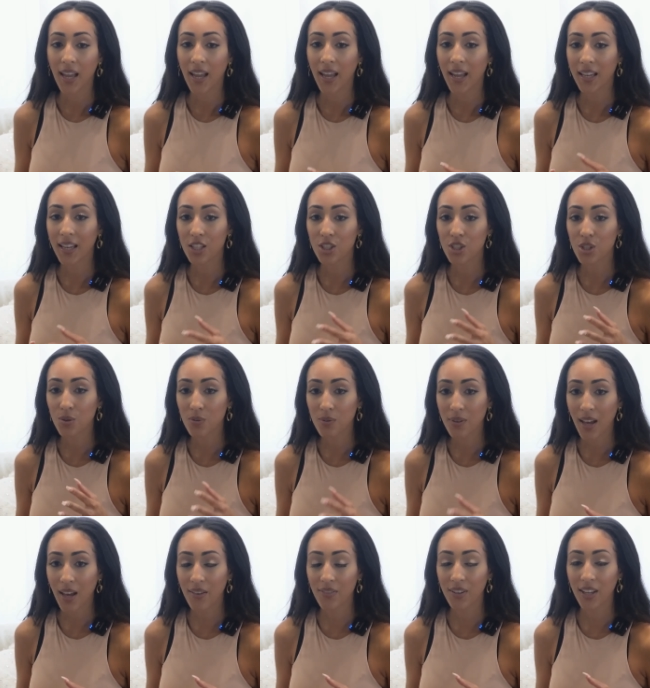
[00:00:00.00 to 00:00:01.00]
and to
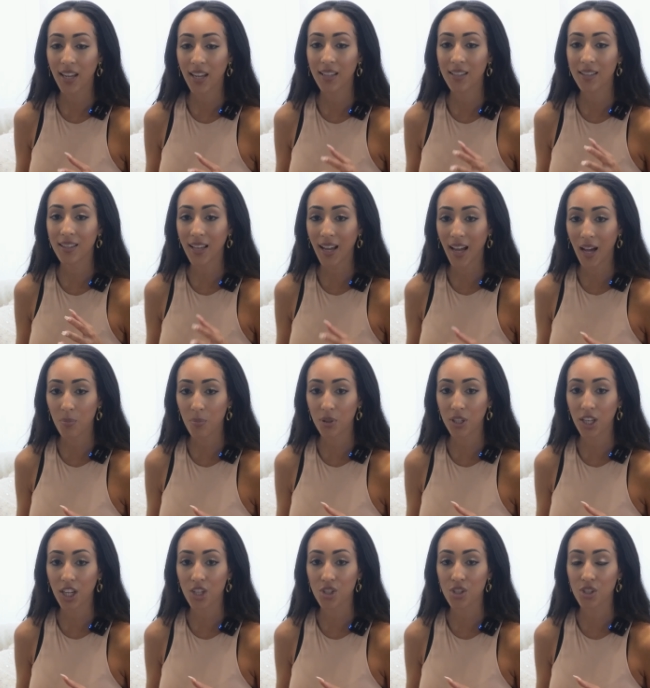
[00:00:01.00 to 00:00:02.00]
navigate the
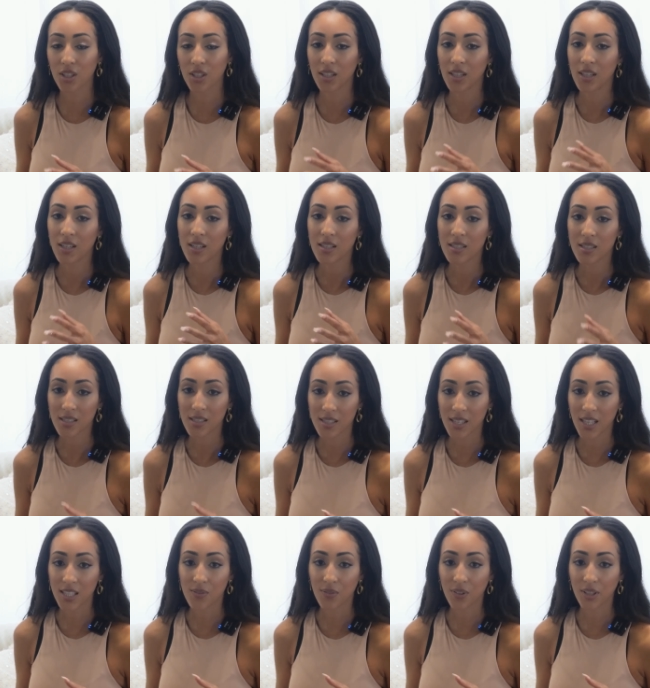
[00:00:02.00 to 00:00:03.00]
application
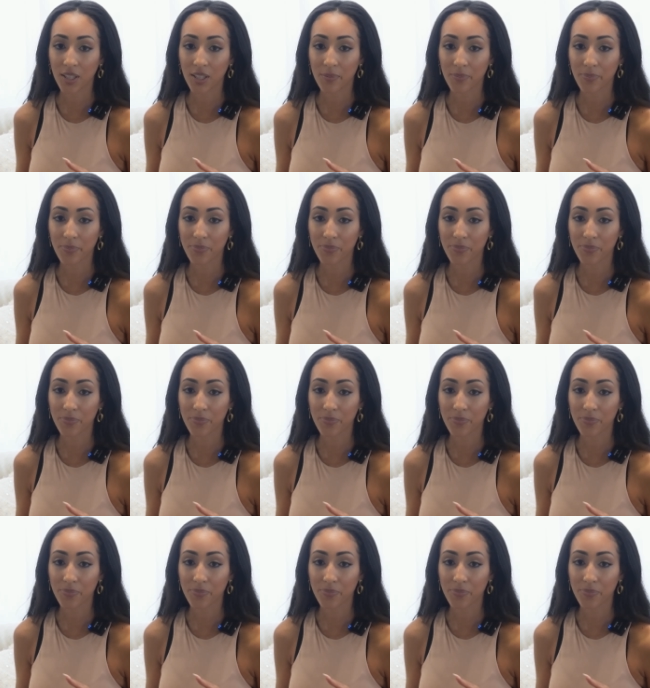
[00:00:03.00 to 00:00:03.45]
successfully.